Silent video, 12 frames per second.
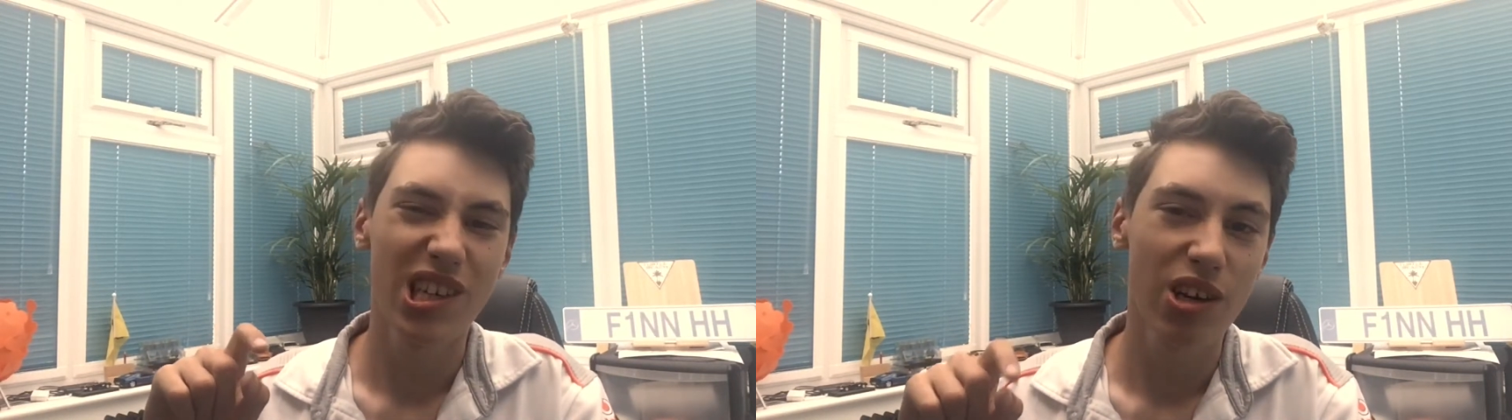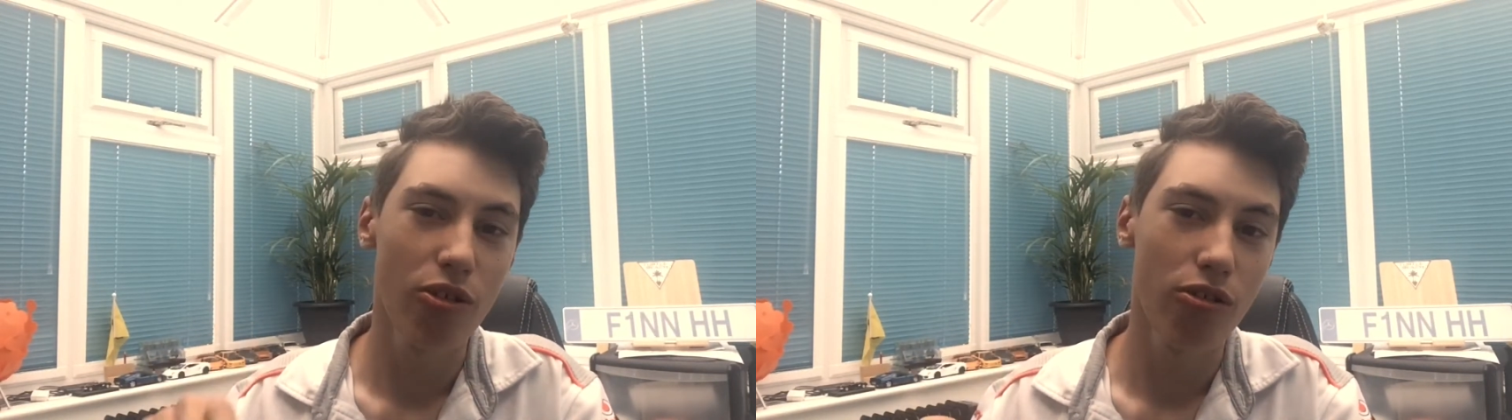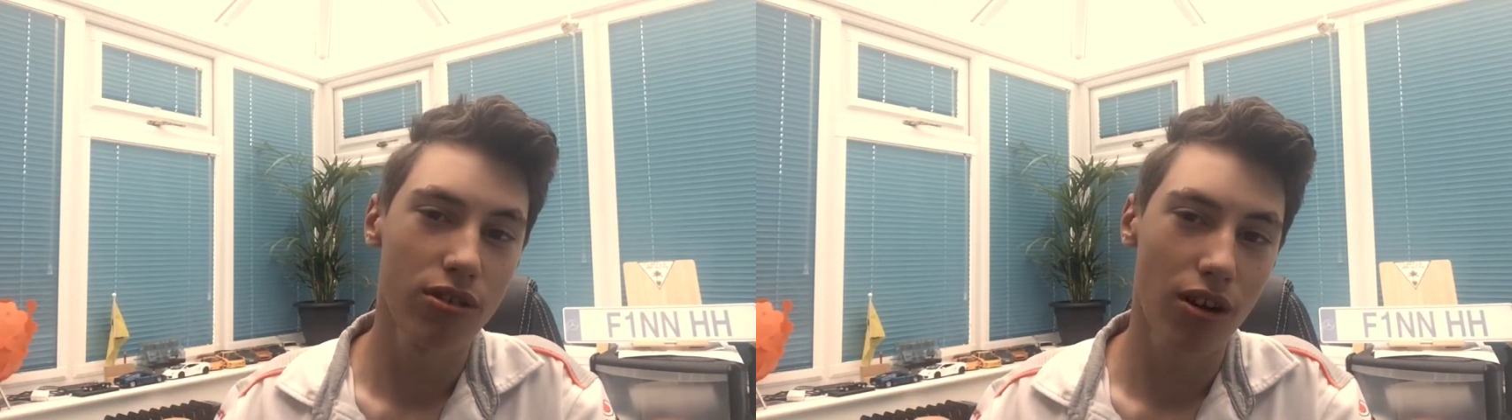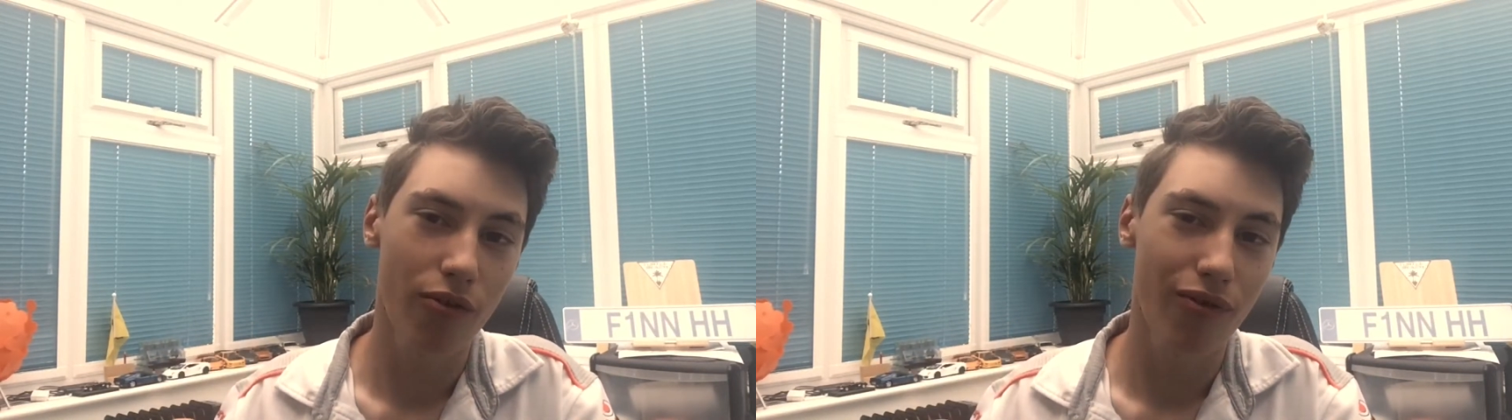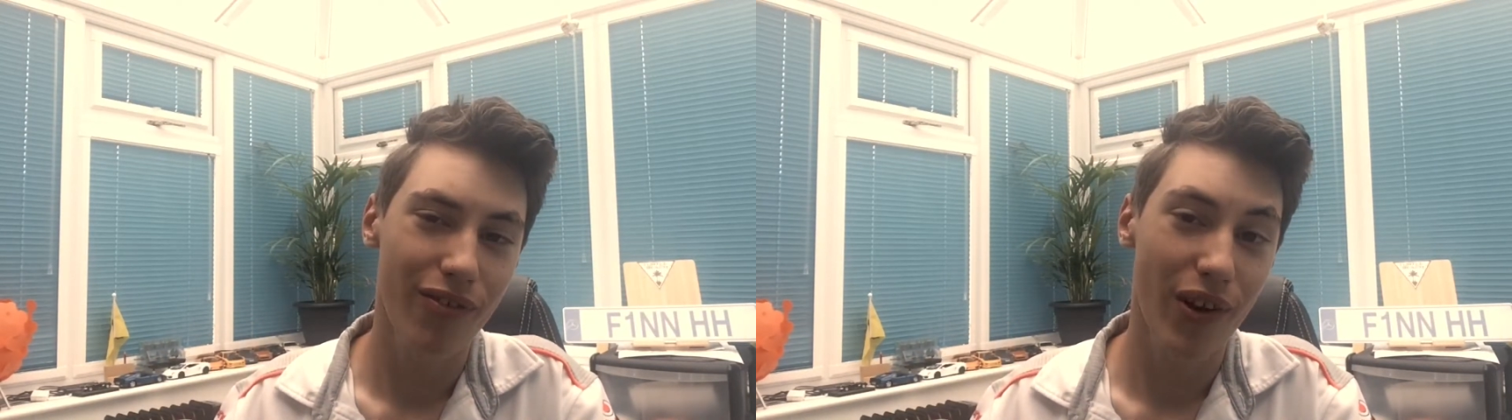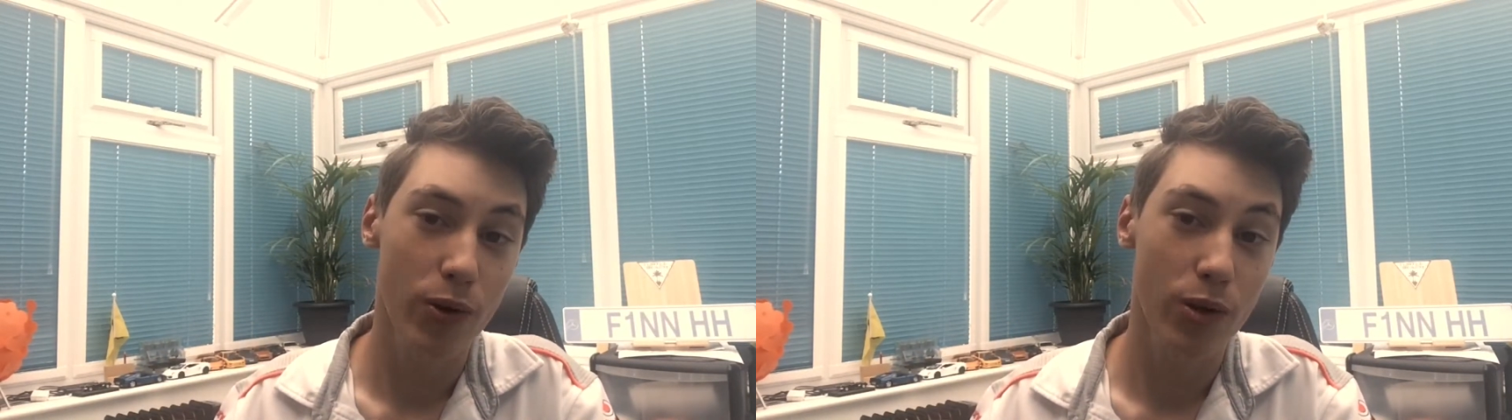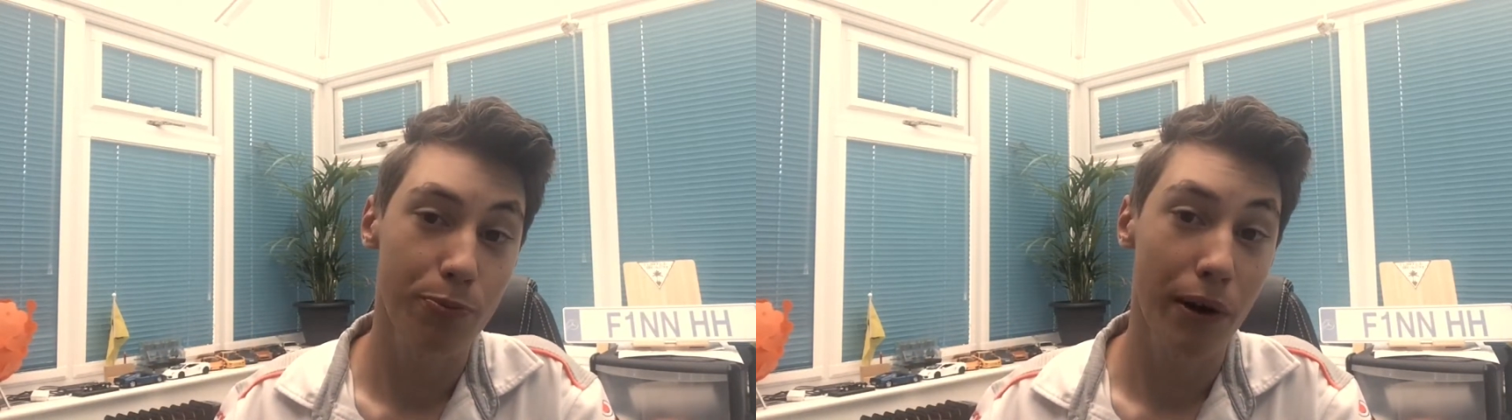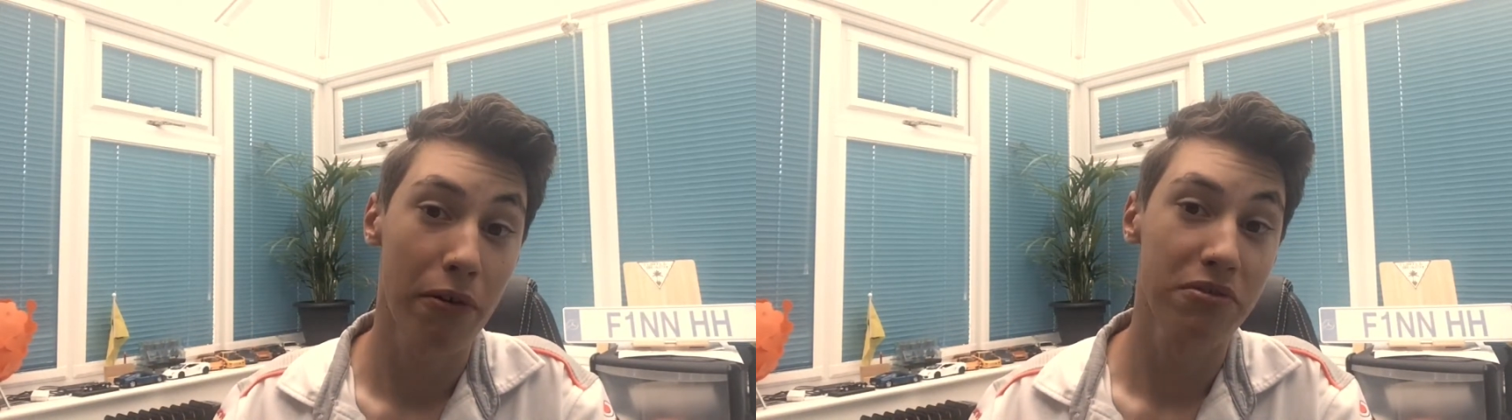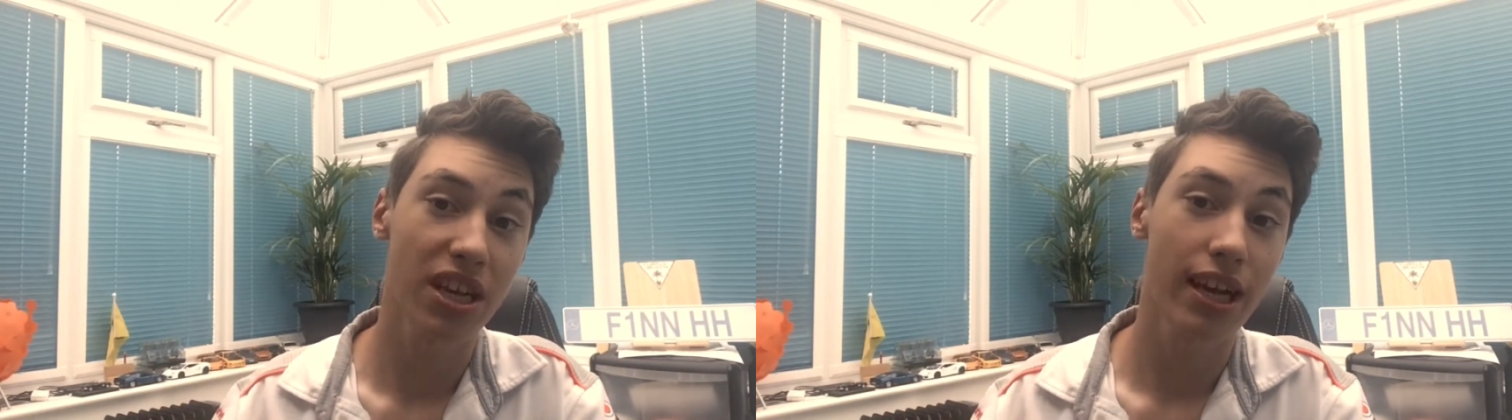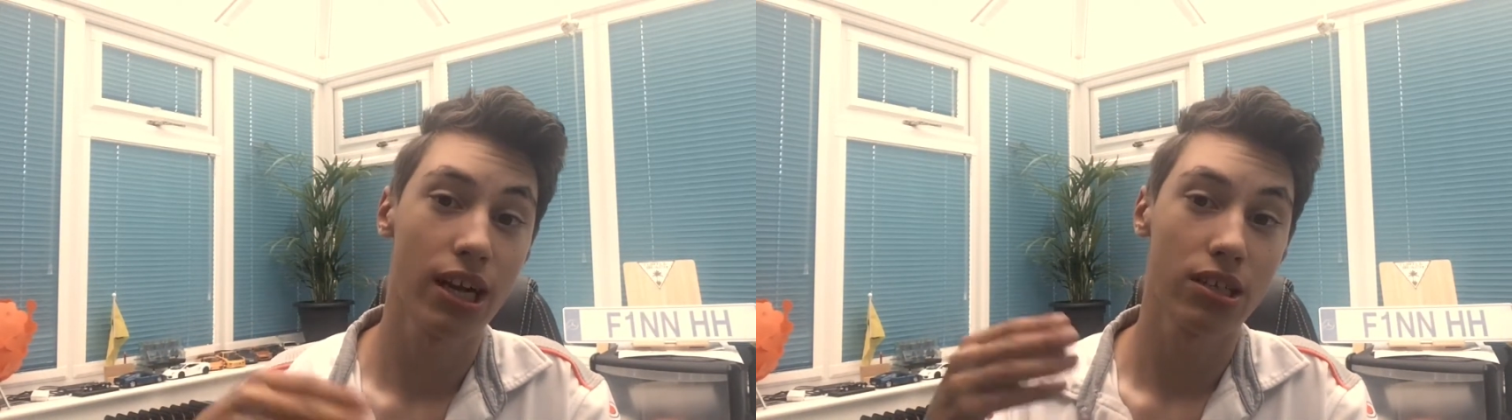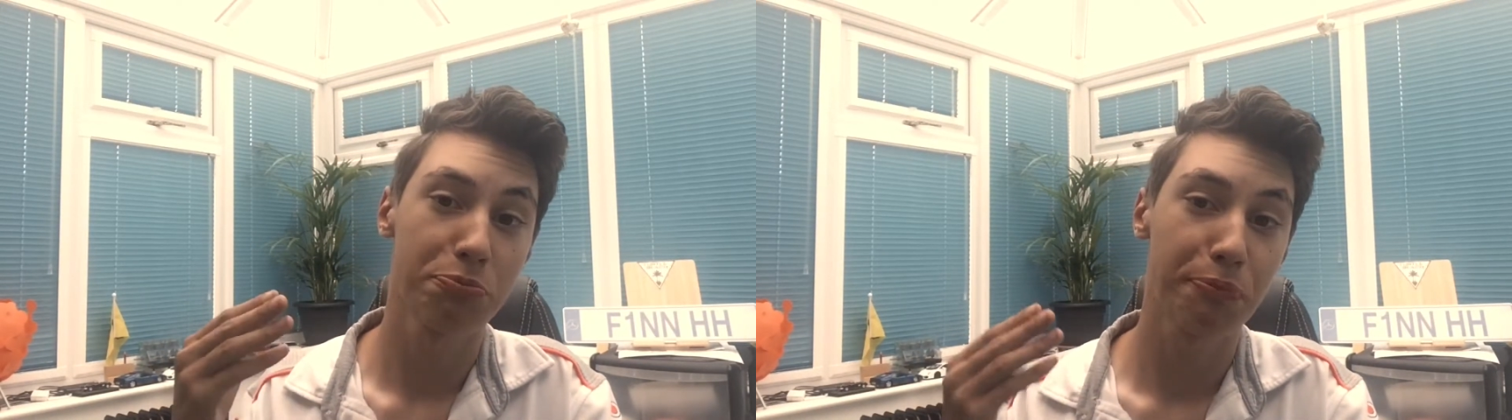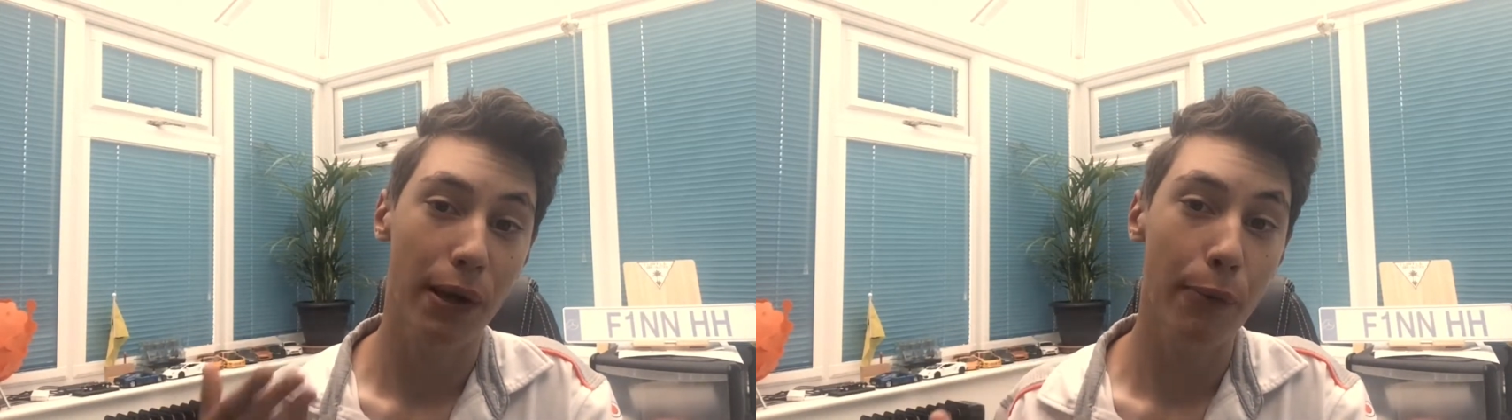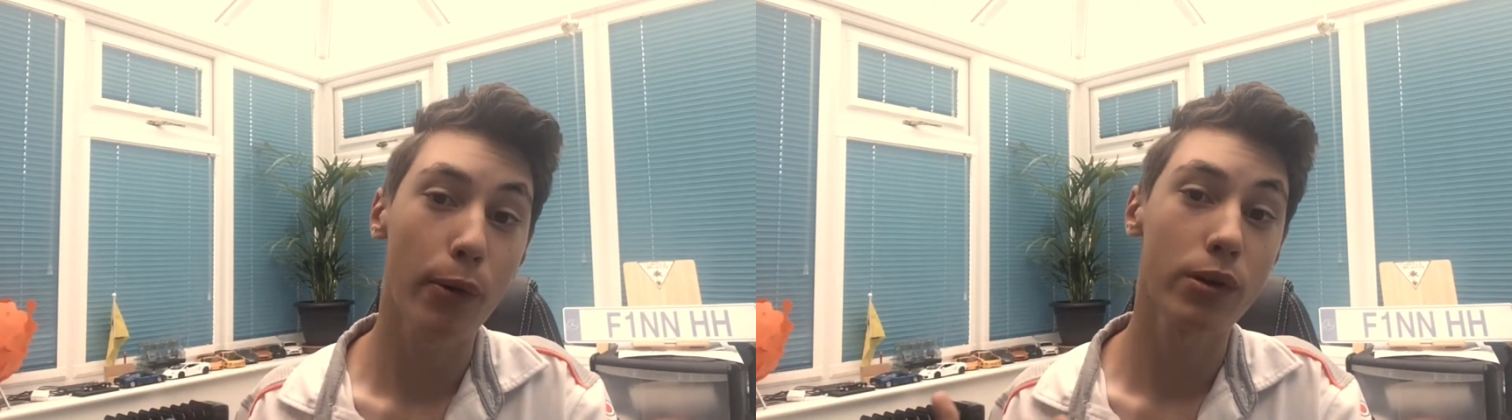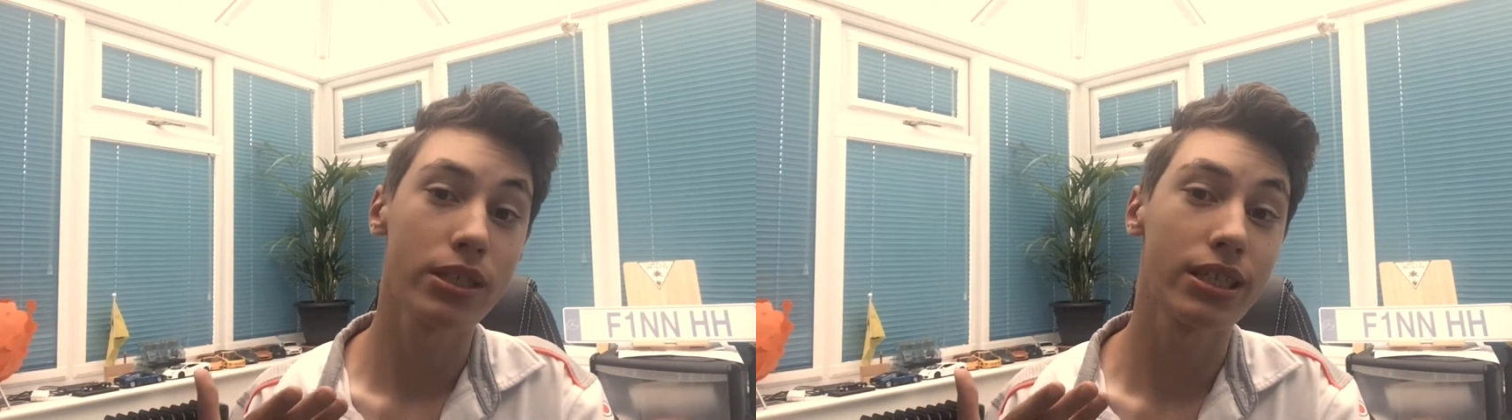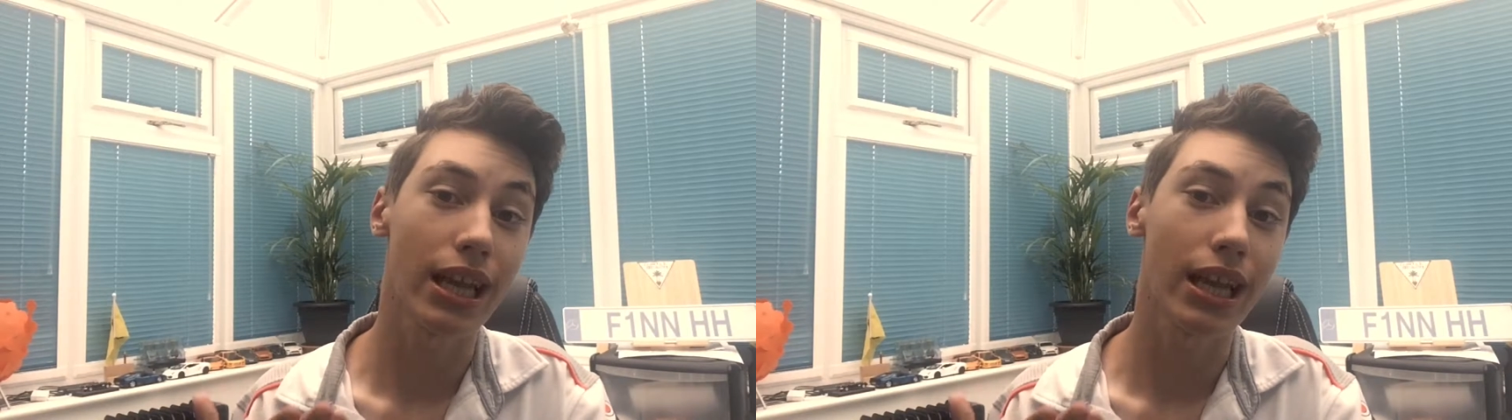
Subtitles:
£200,000 because people